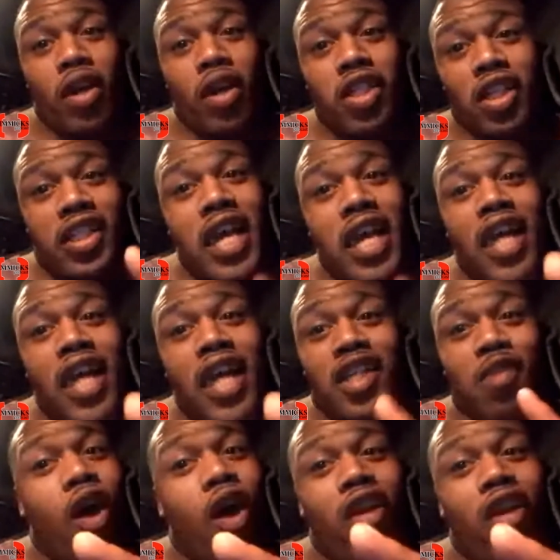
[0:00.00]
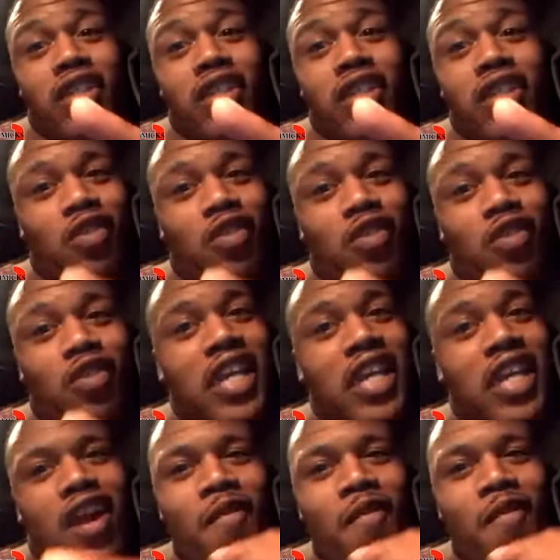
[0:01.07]
They were originally tag team partners, actually, and it's
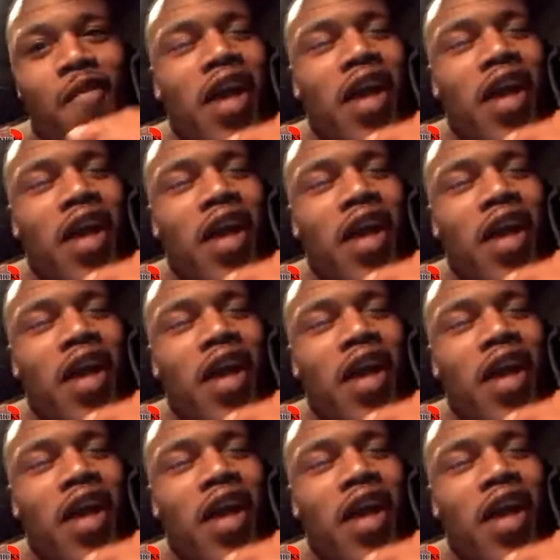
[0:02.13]
kind of